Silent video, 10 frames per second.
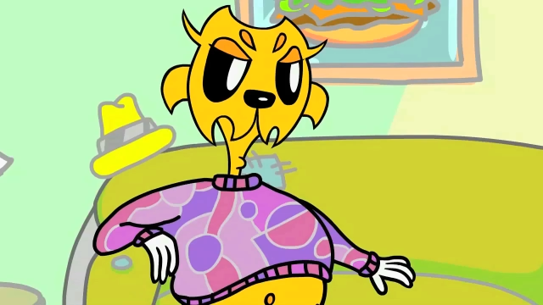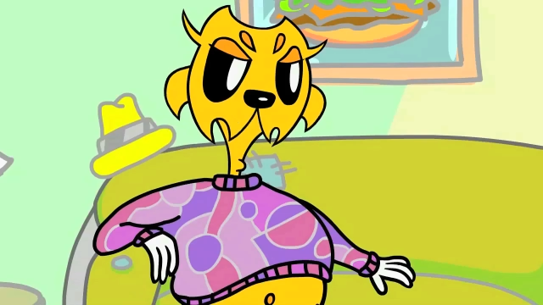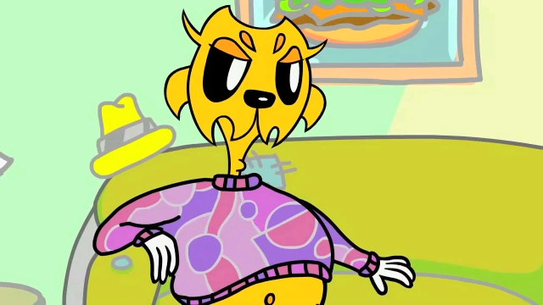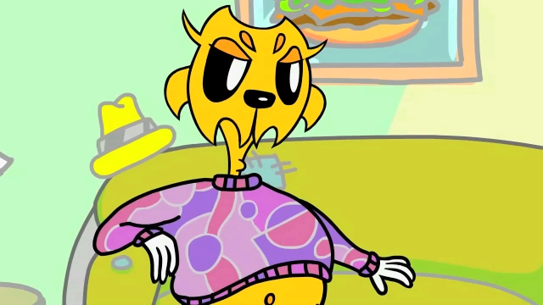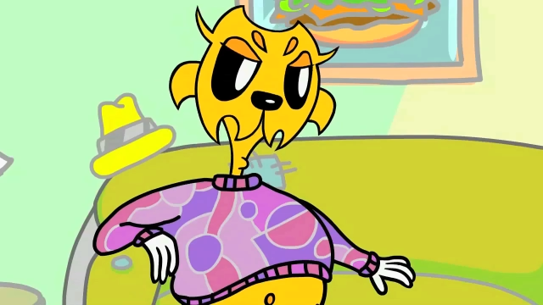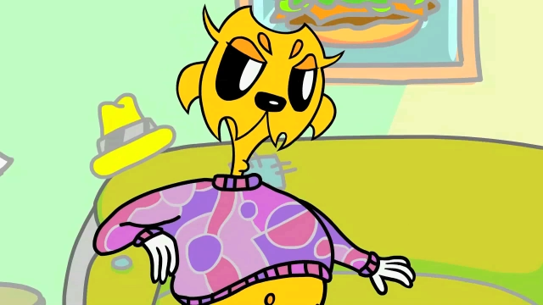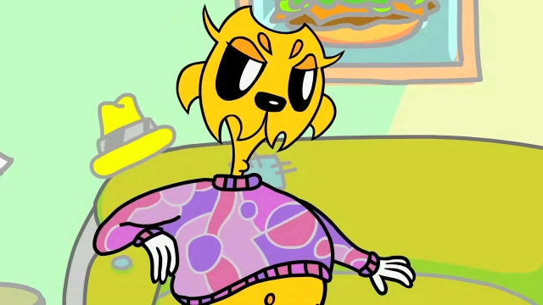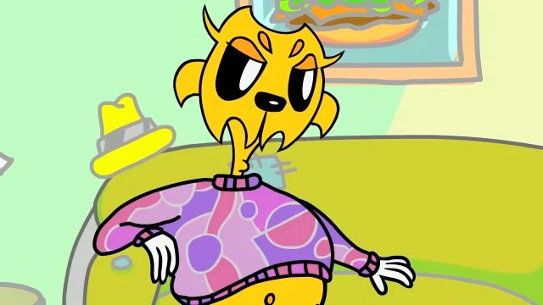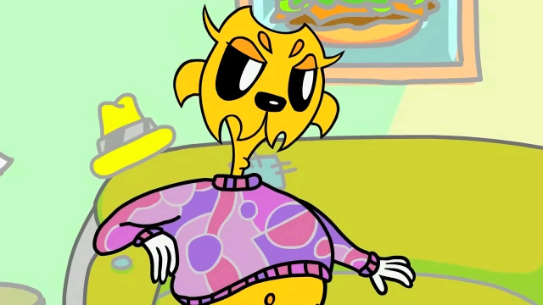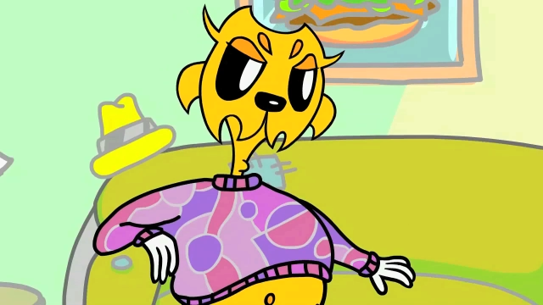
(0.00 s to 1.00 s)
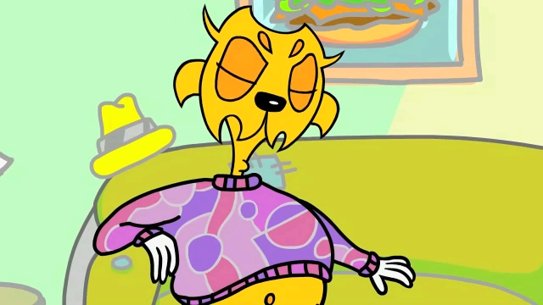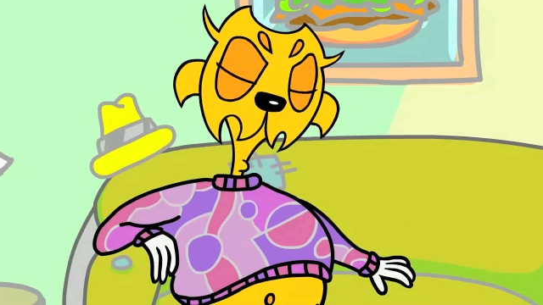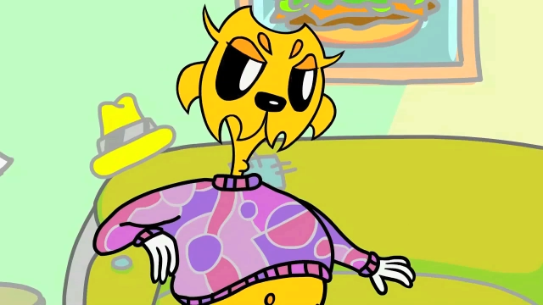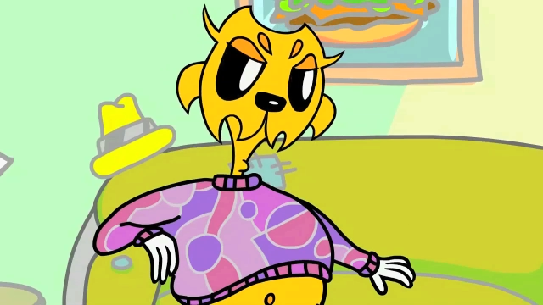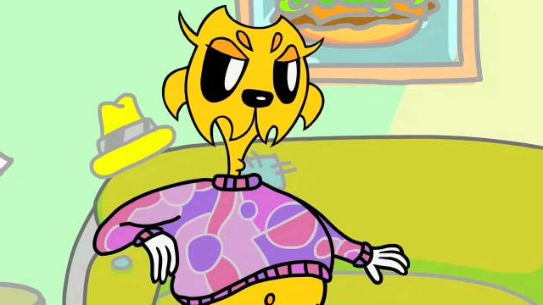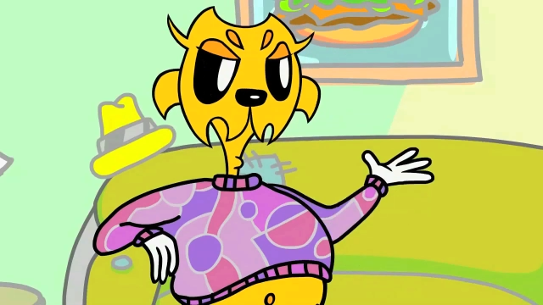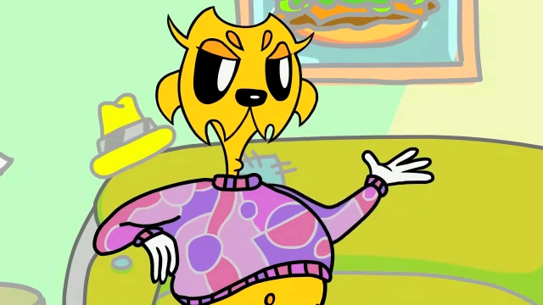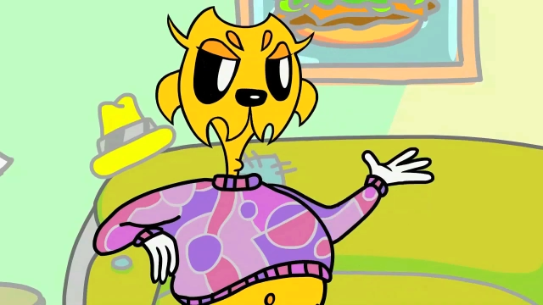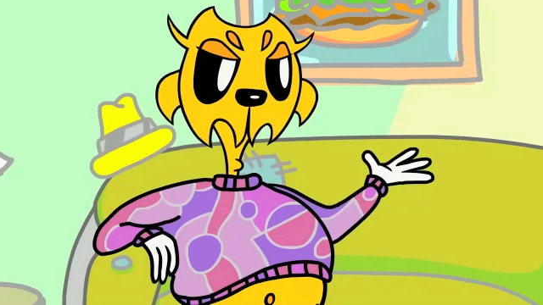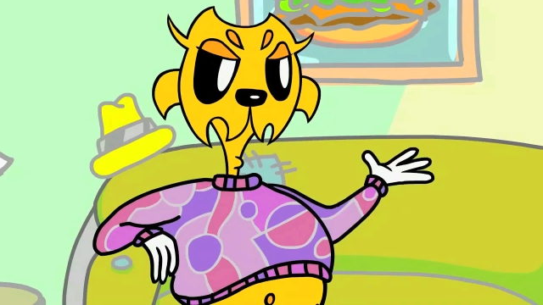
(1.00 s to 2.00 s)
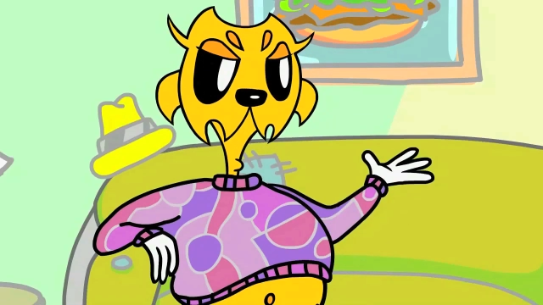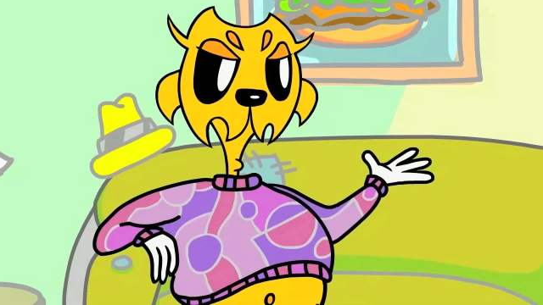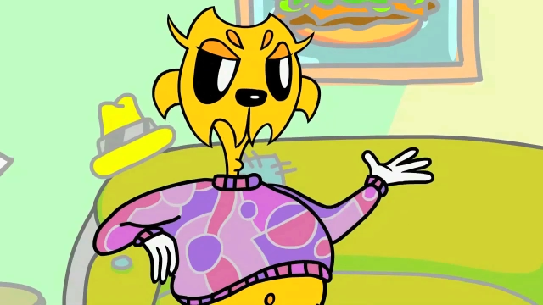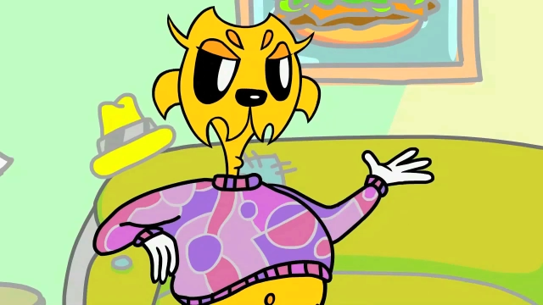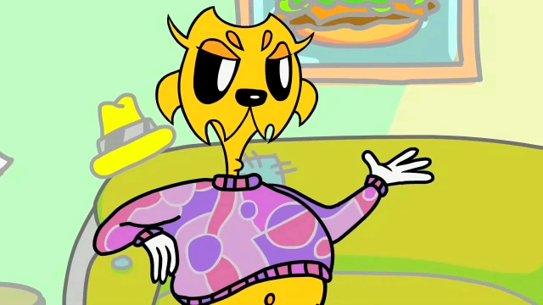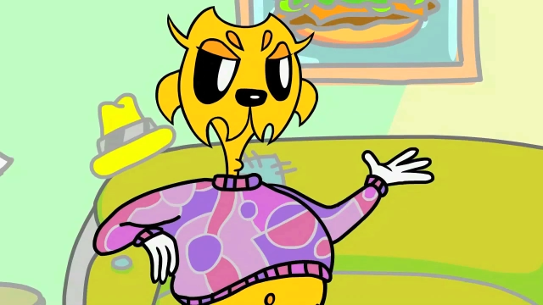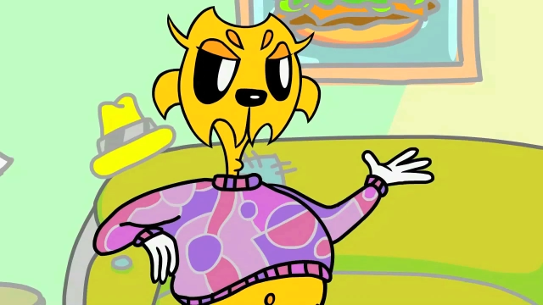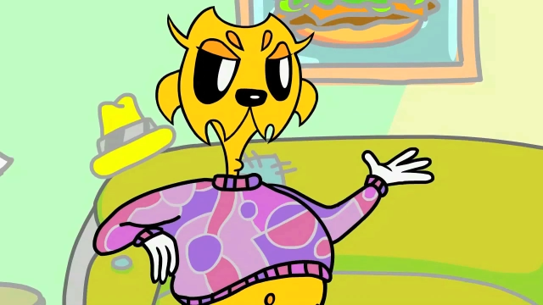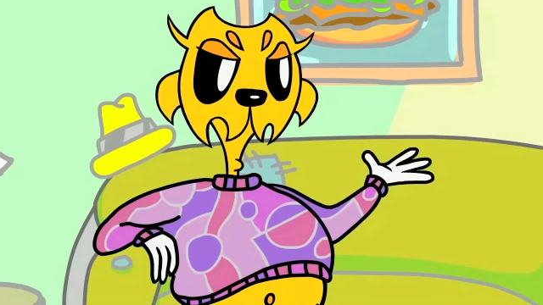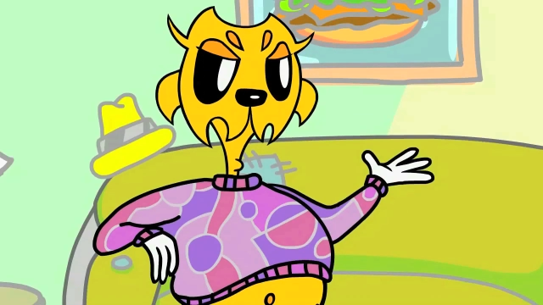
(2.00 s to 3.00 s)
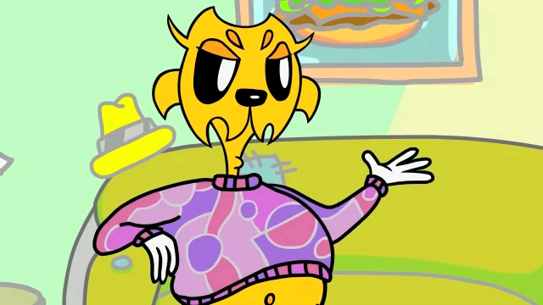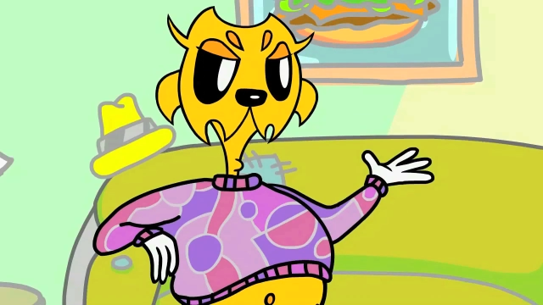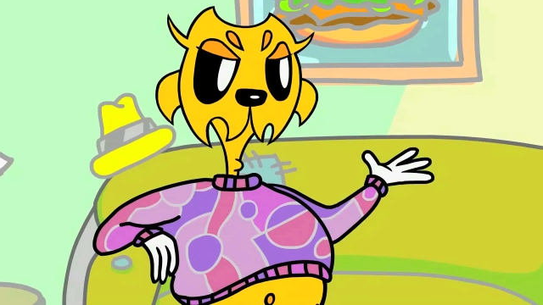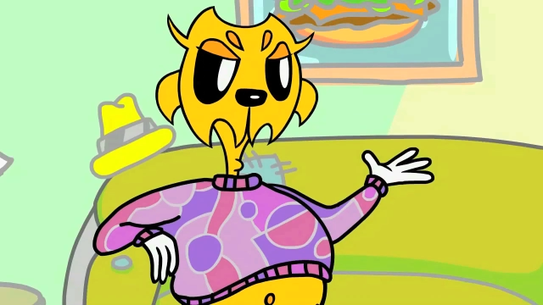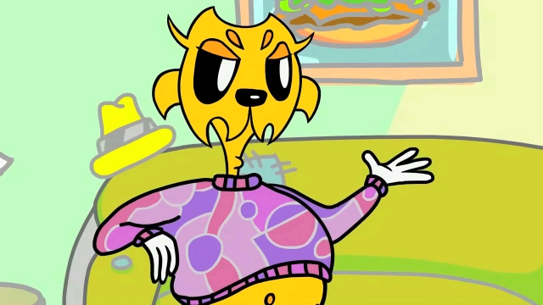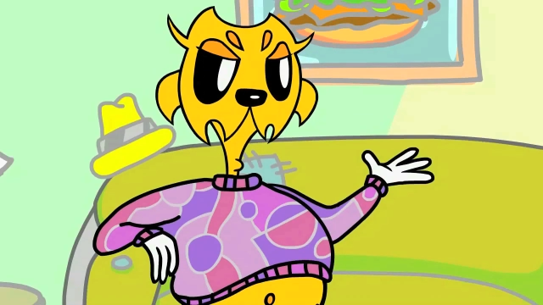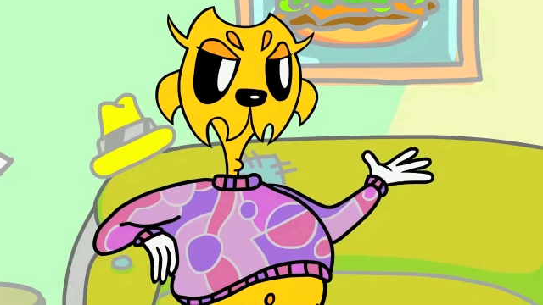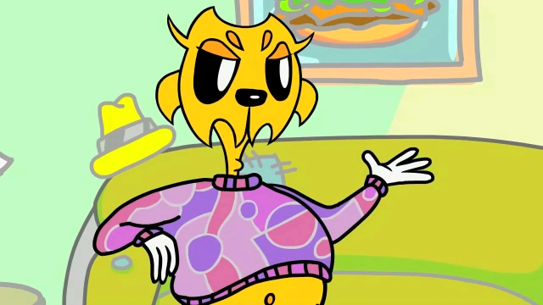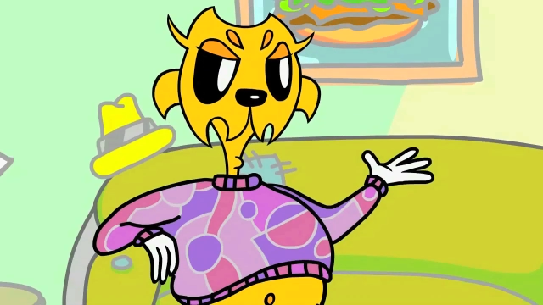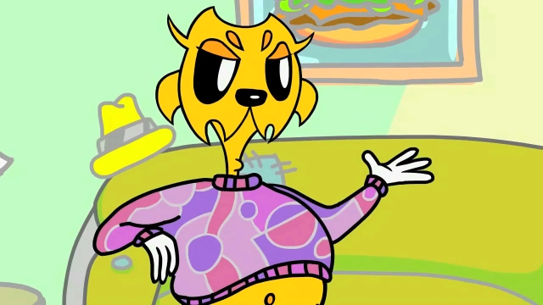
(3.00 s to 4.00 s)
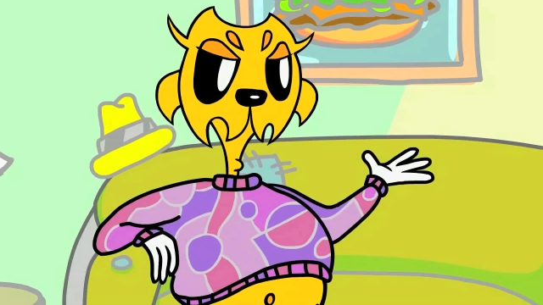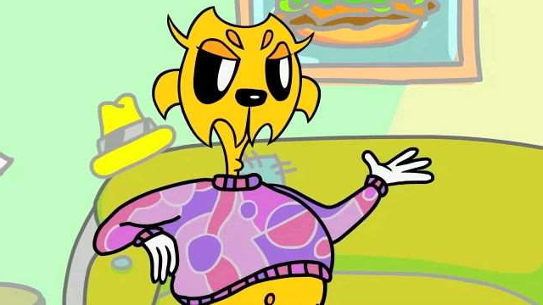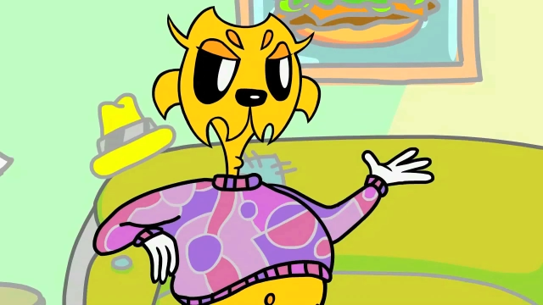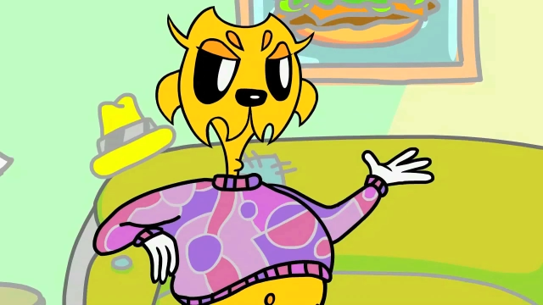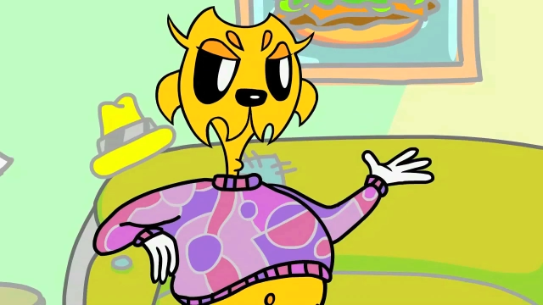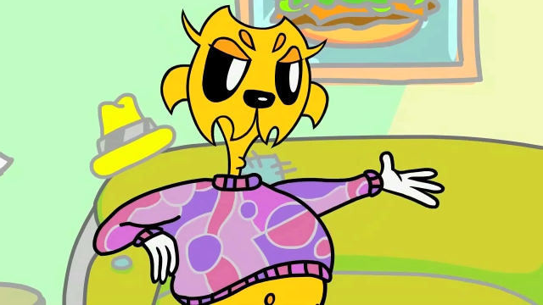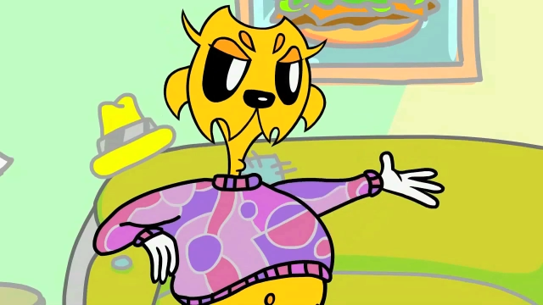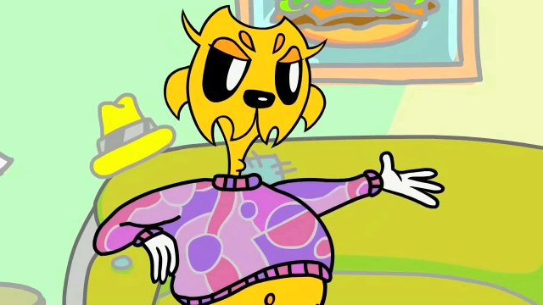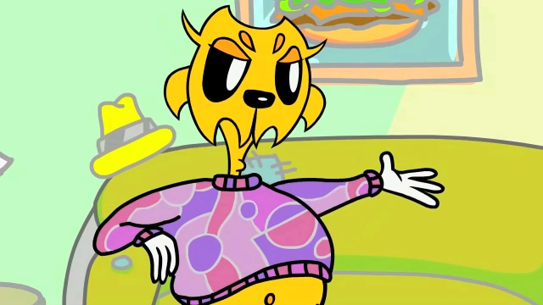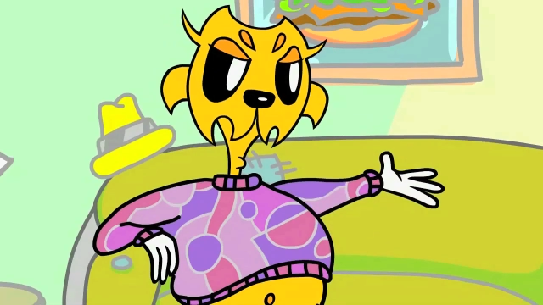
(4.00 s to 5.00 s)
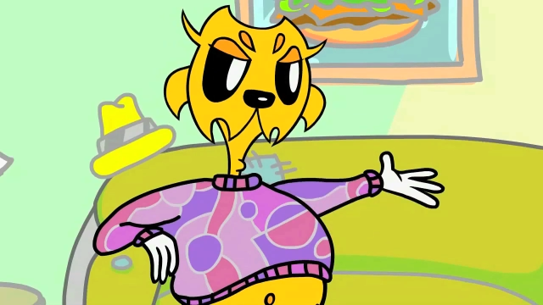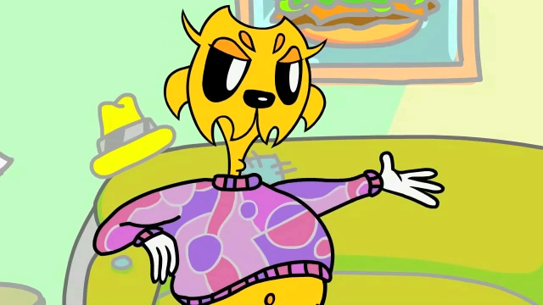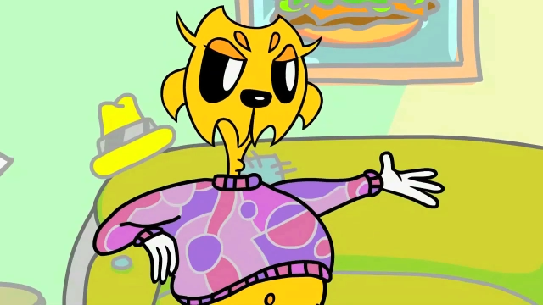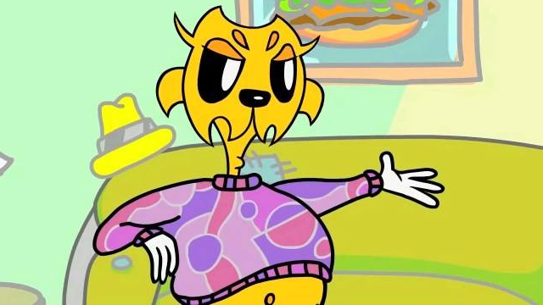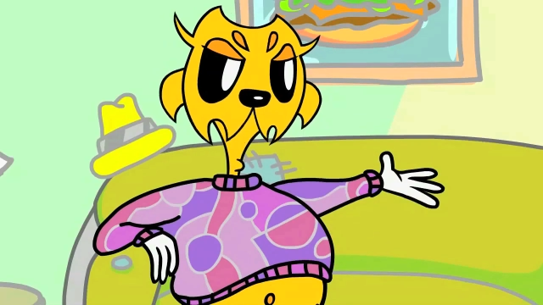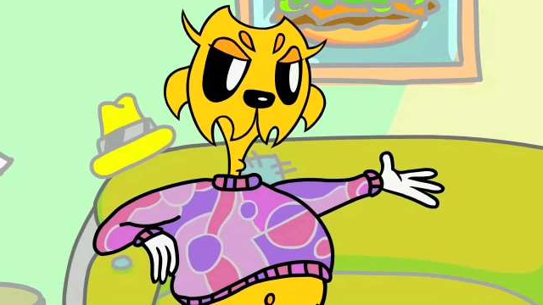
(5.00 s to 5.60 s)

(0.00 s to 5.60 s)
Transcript: No face is visible, so there are no lips to read.